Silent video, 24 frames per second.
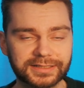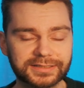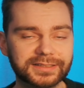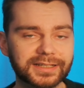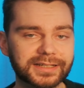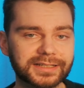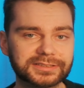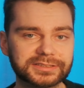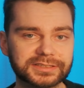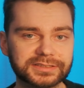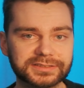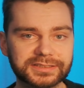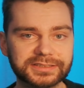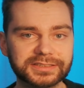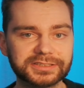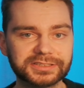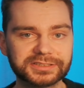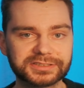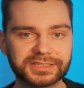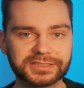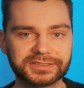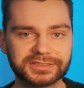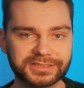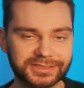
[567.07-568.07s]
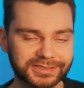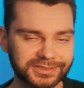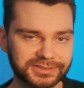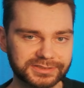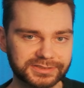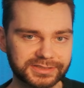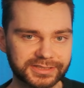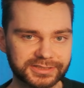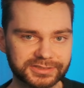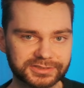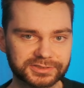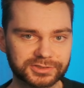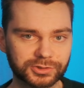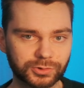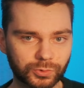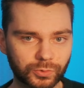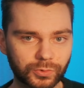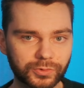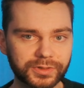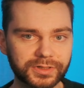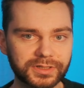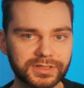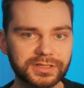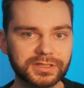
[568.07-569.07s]
that the statistics
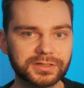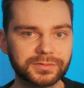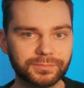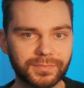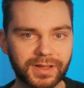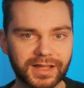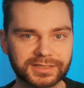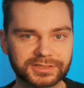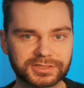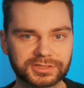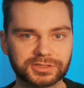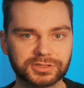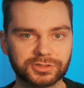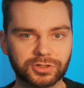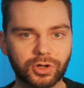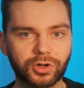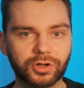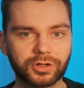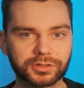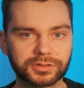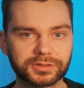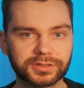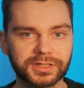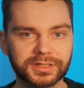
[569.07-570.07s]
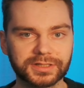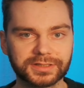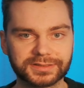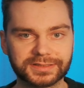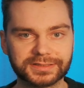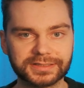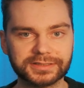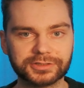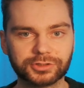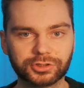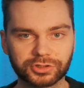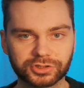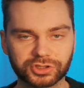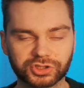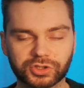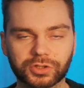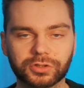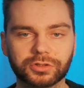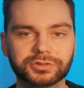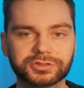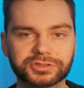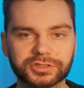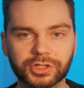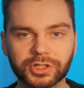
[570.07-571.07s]
really matter on the
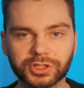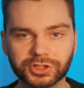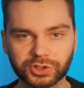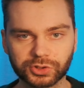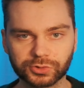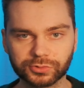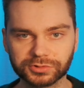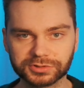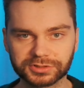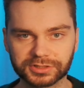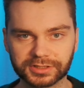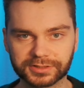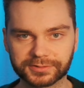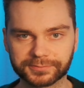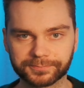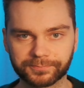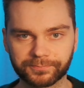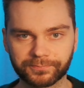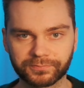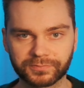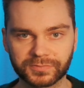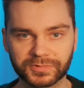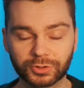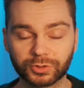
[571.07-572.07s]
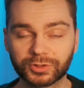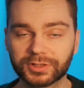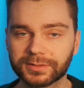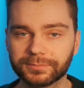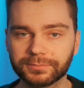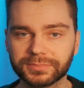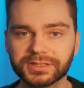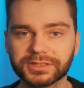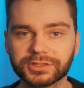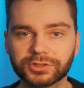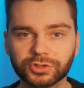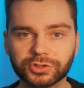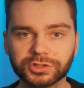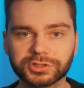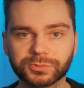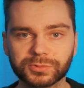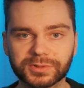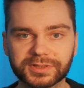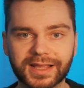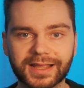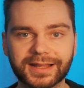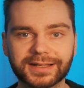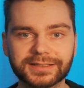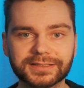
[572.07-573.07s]
controls you are using. You can be good
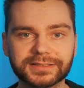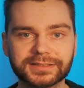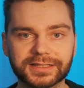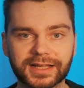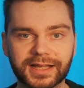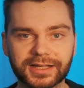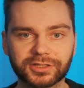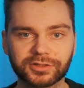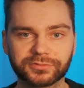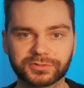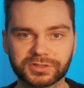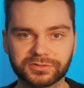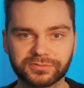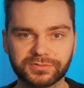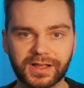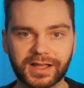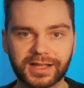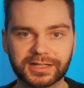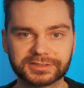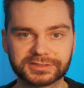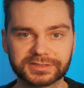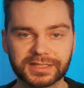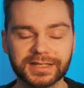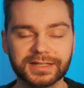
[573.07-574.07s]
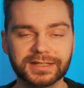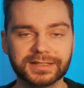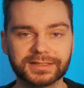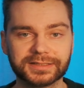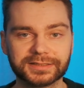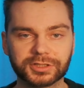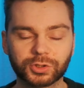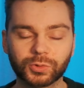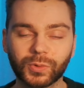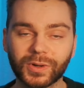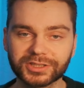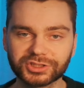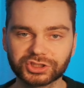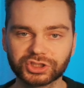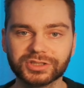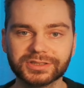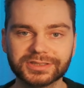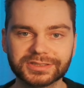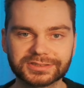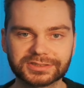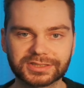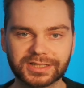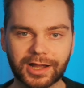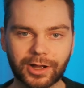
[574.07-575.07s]
with any kind of device. The
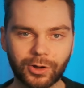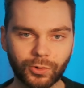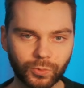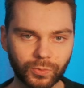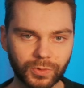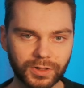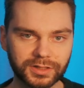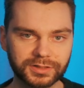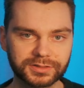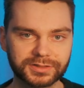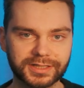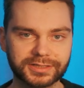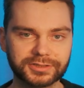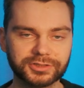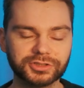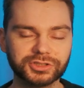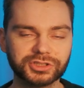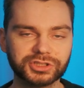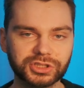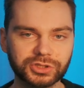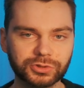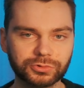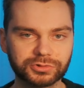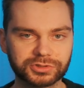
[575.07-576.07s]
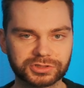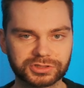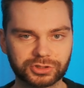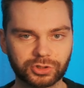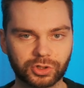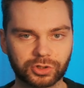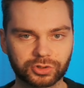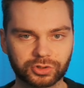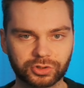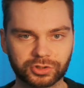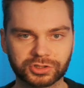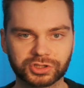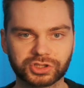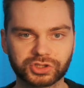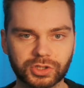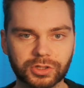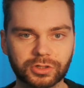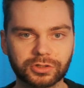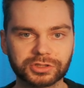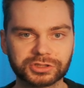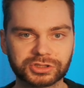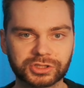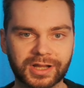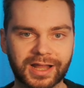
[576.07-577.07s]
question is, how well can you use your
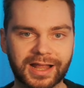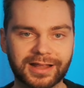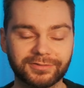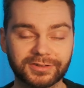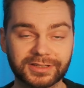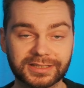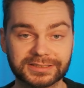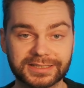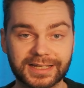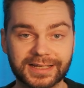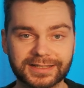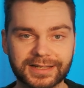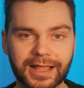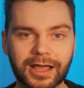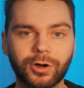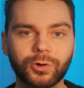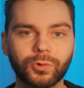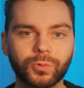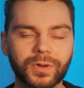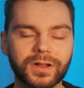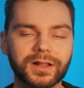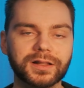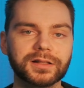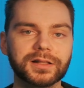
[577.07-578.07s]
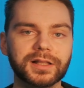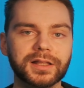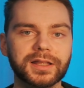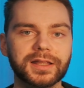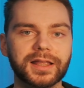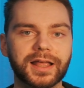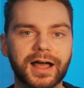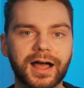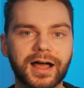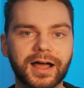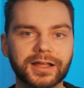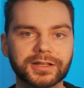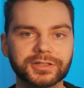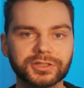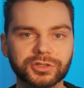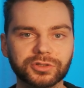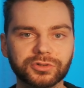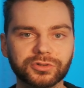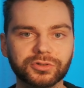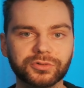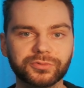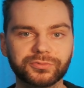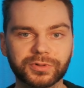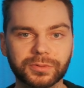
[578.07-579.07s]
controls you're having at hand? How well are
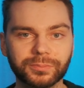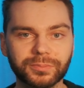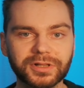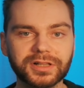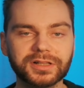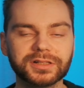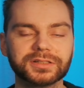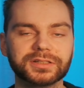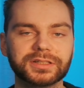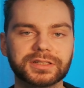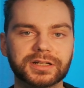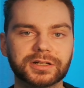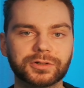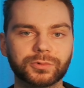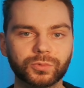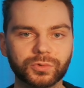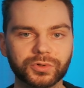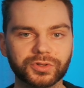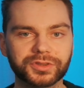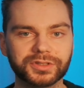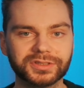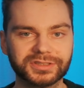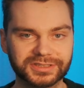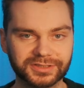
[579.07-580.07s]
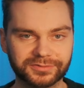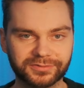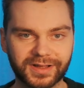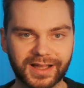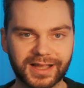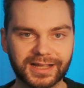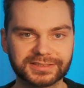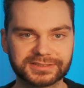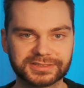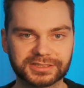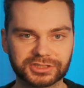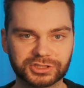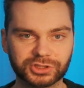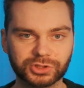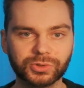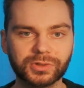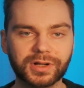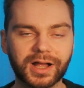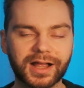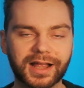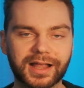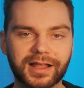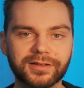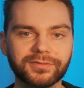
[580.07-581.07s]
you familiar with the device that
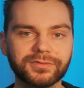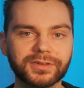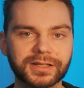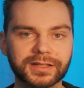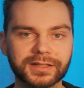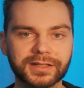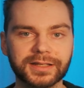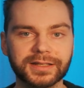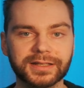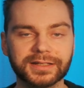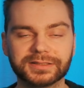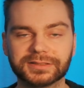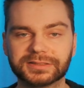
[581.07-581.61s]
you are having?